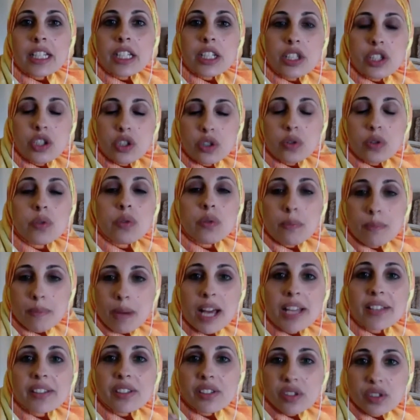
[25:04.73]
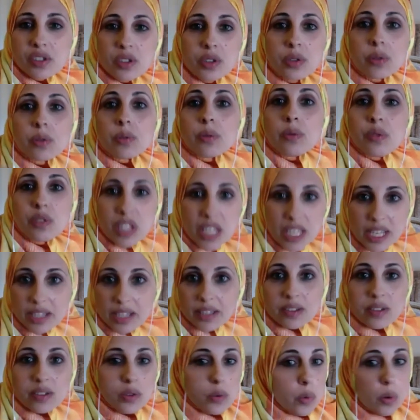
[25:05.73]
you must do
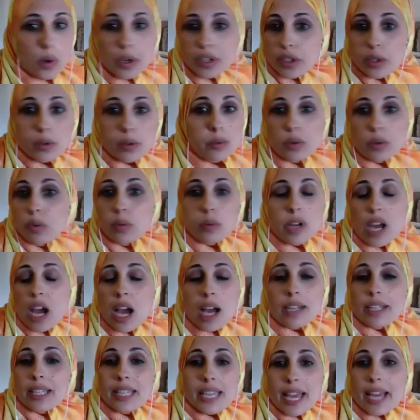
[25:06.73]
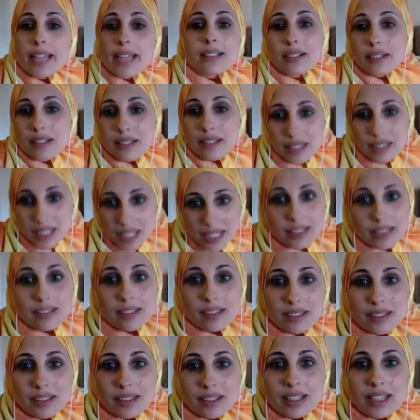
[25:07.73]
this or you do not get
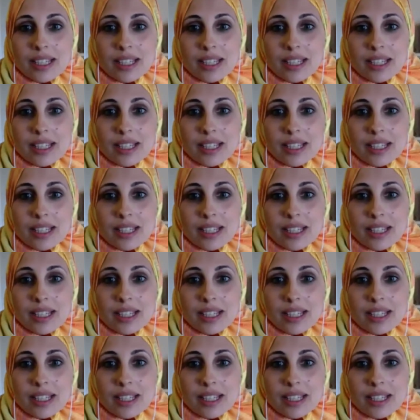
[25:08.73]
this.